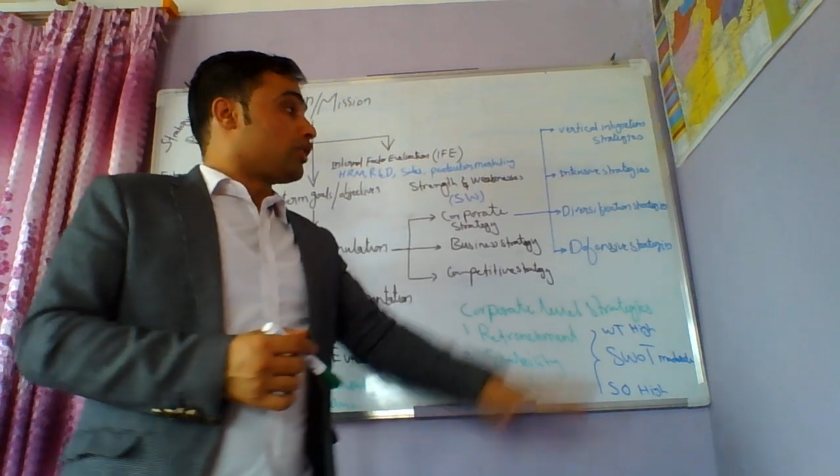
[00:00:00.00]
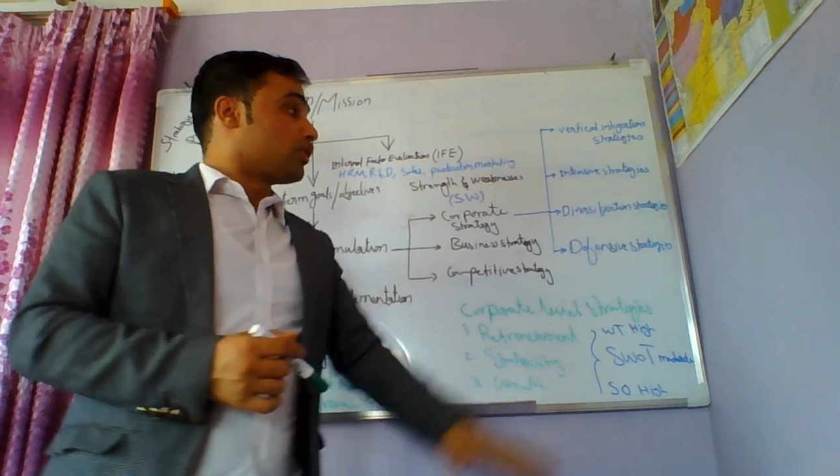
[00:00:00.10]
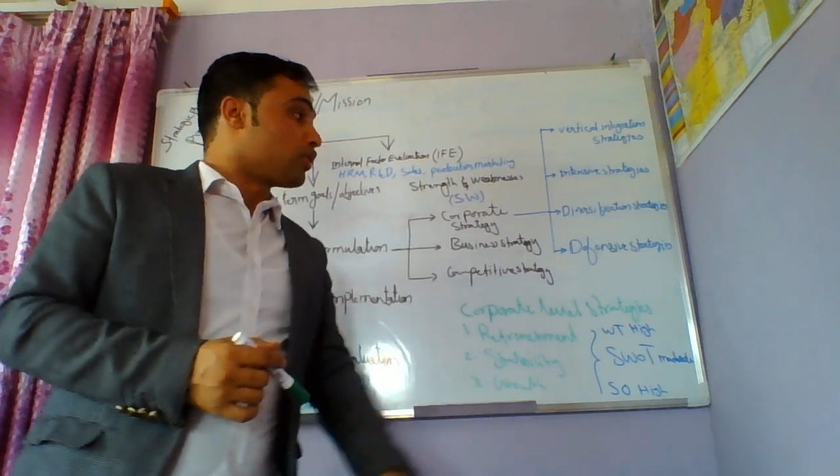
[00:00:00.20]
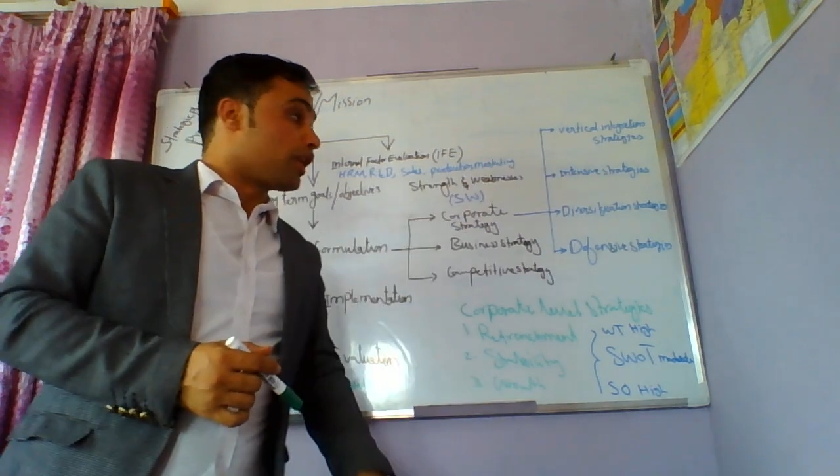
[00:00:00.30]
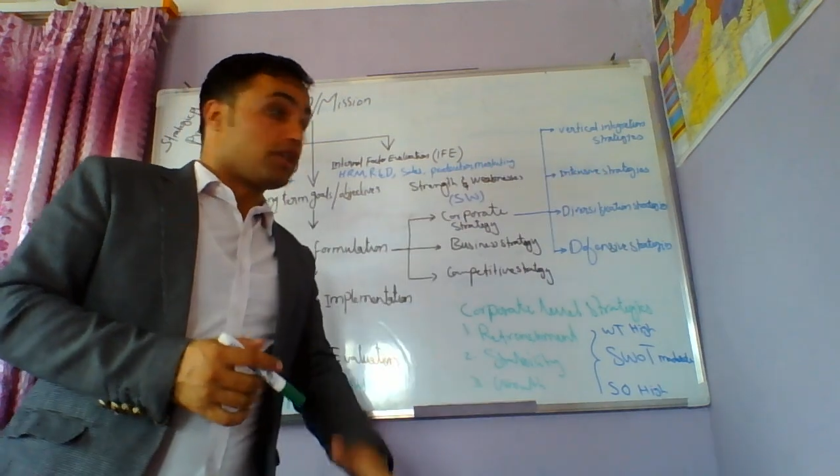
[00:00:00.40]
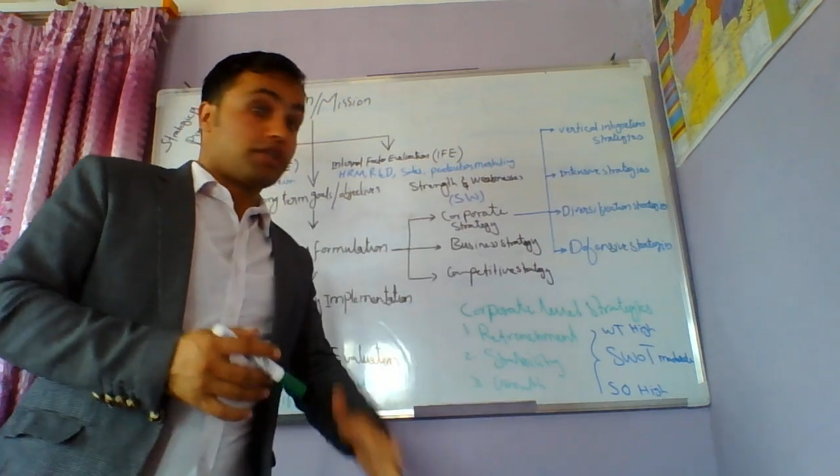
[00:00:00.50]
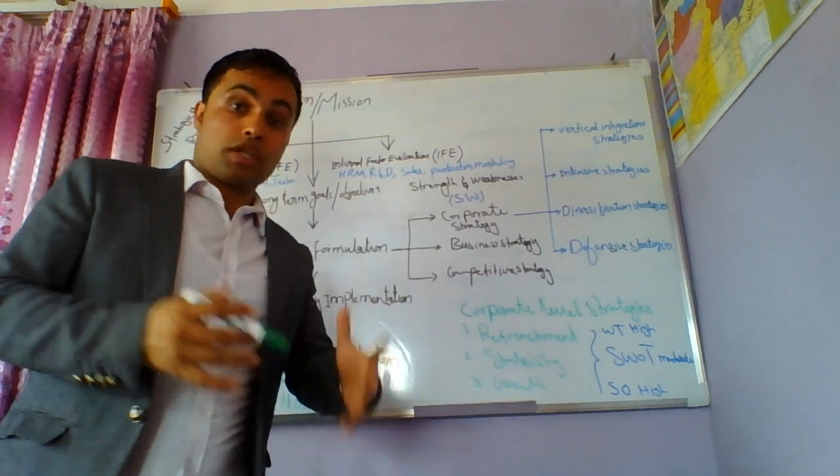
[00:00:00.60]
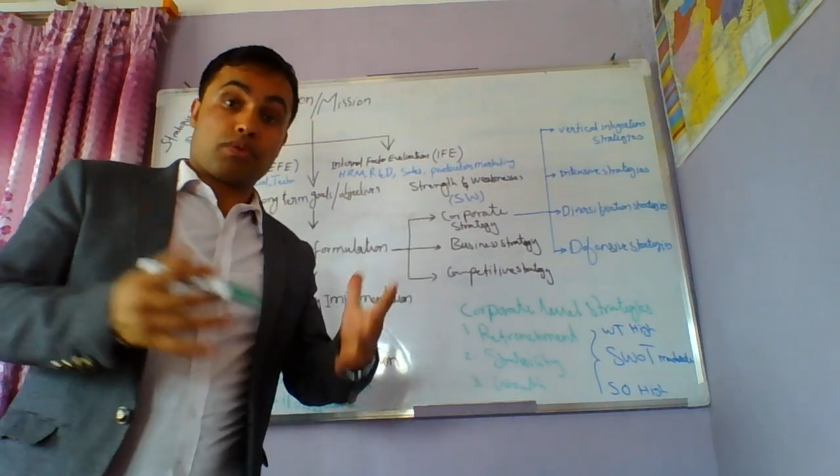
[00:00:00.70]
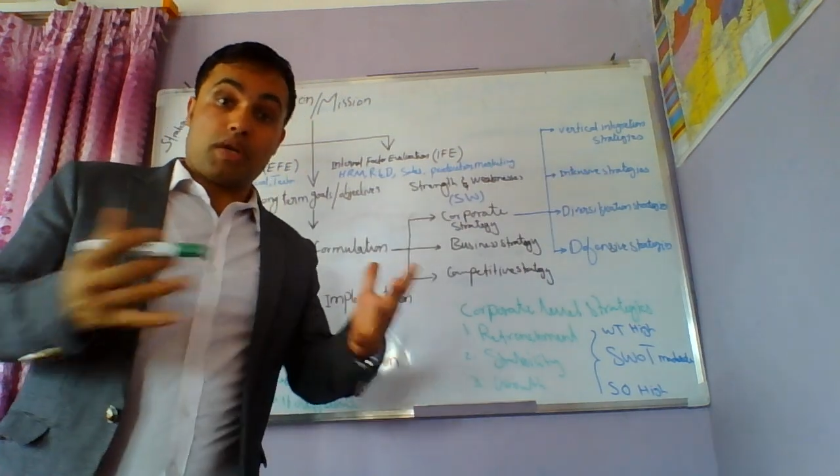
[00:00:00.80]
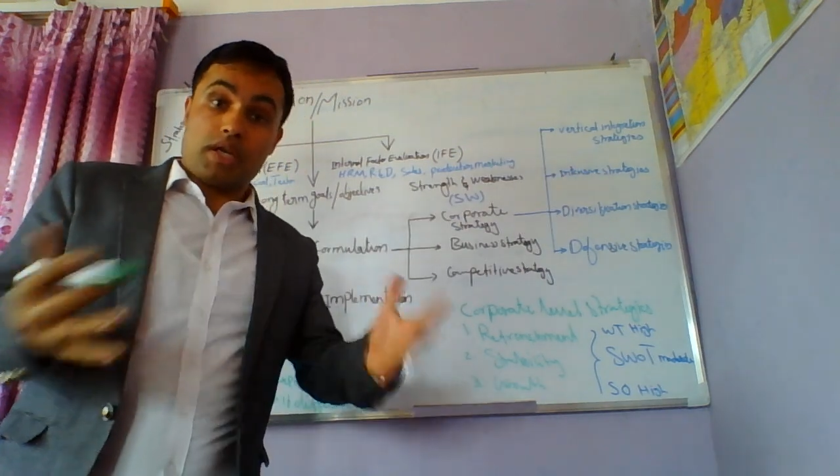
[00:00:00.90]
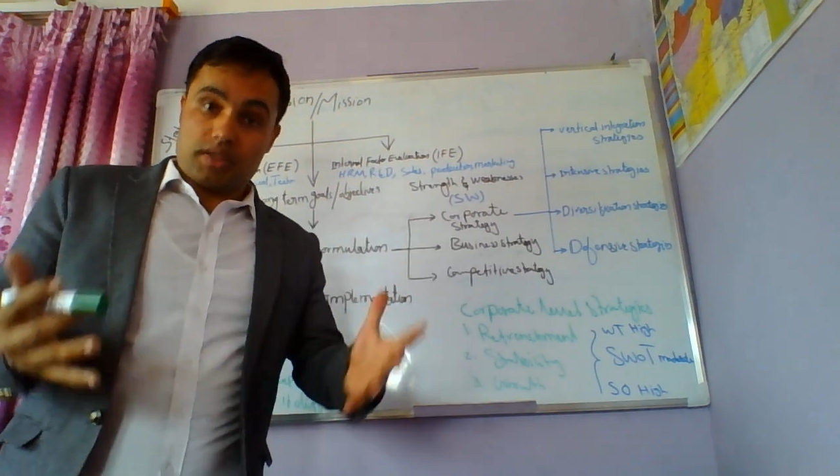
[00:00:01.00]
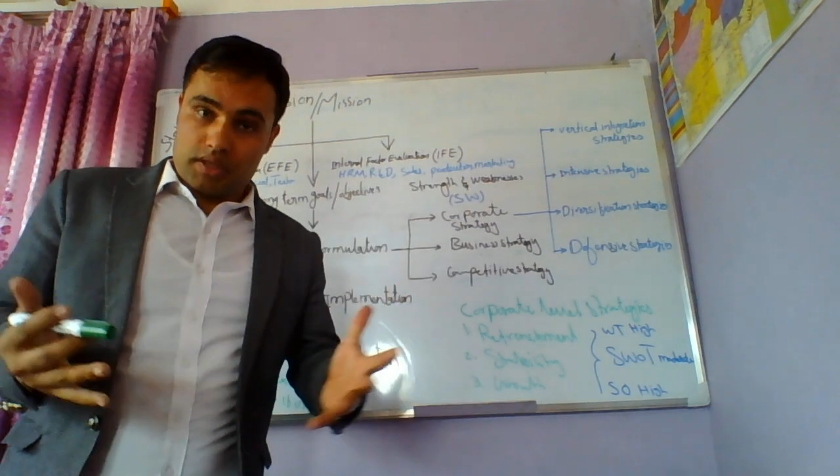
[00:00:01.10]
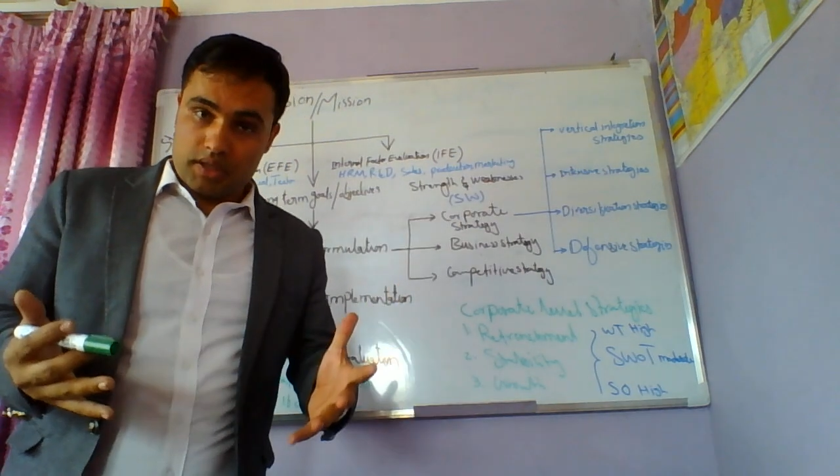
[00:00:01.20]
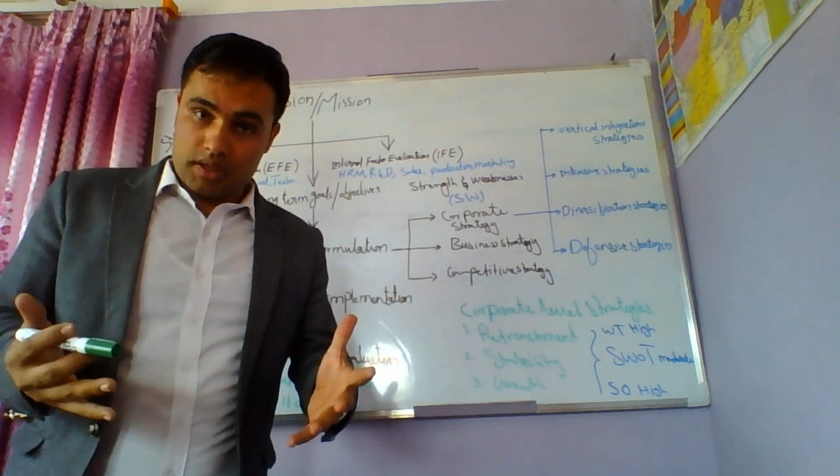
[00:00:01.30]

to integrate.